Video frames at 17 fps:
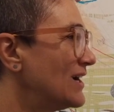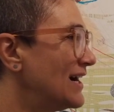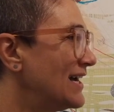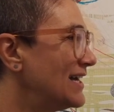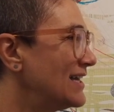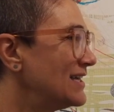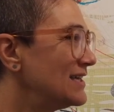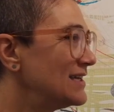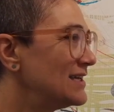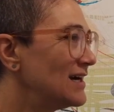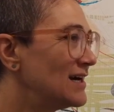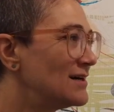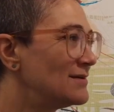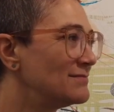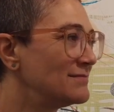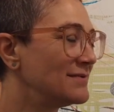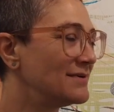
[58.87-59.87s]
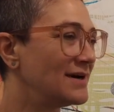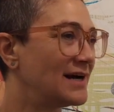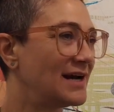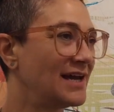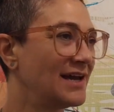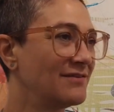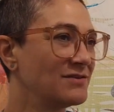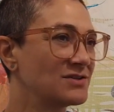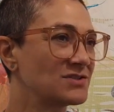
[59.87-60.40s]
I
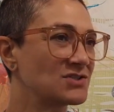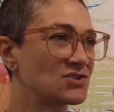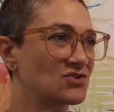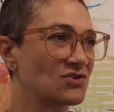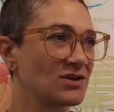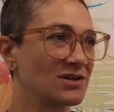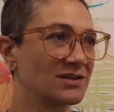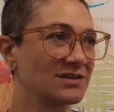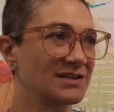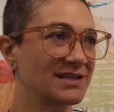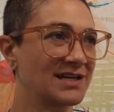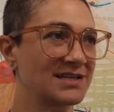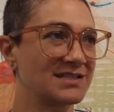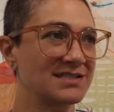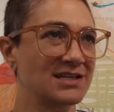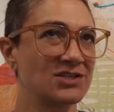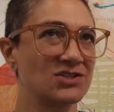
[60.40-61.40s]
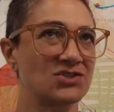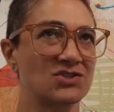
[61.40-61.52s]
have a strong, like I said,